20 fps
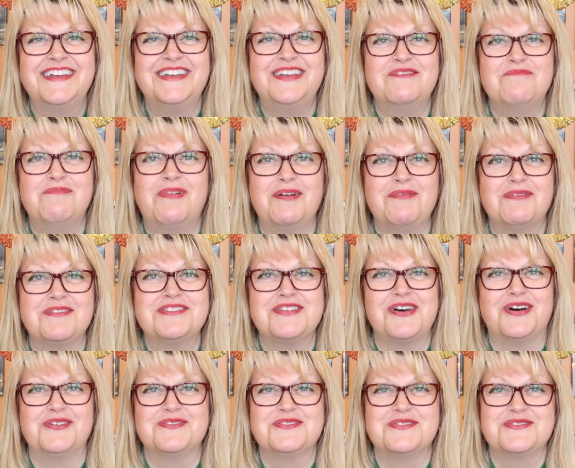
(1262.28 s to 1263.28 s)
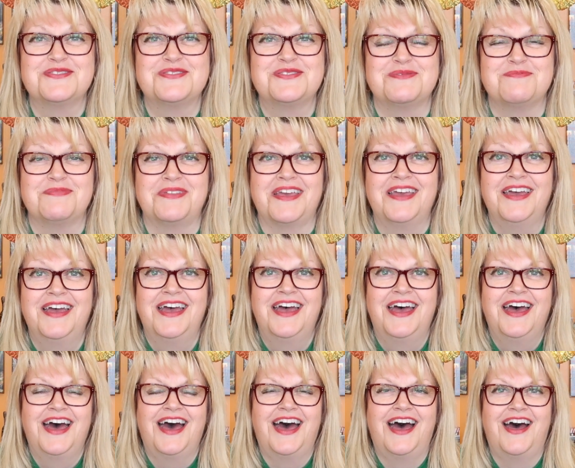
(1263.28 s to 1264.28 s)
You might want to hold on to something.
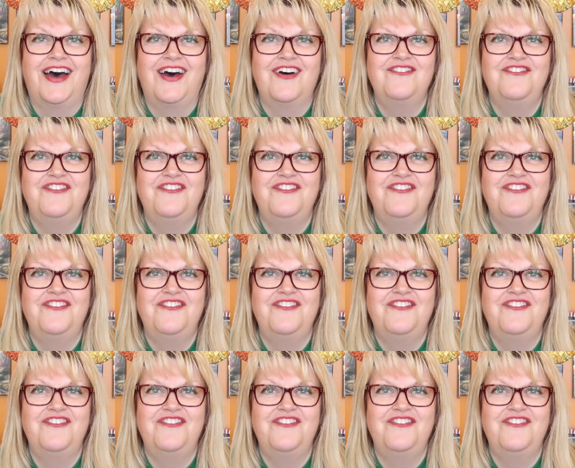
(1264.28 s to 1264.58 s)
I